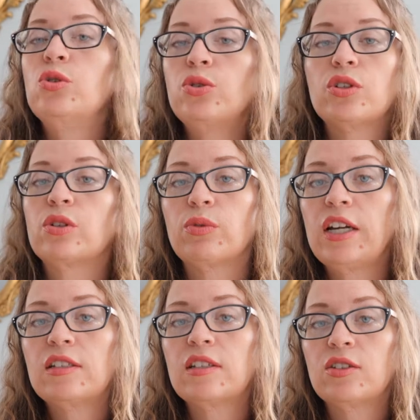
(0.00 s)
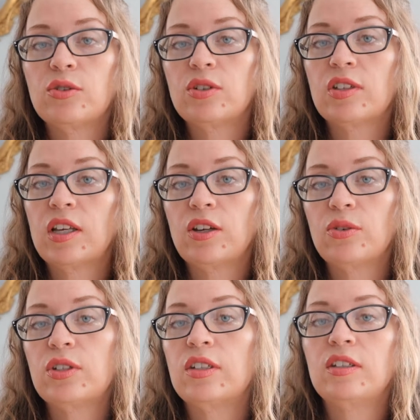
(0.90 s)
lose their rights as soon as they go
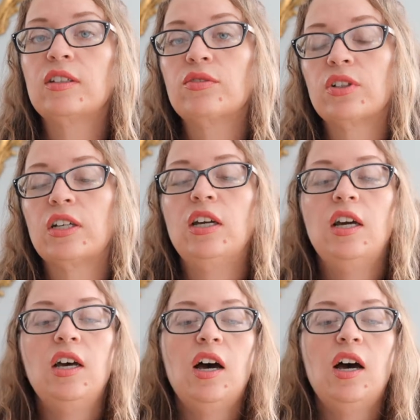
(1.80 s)
into delivery.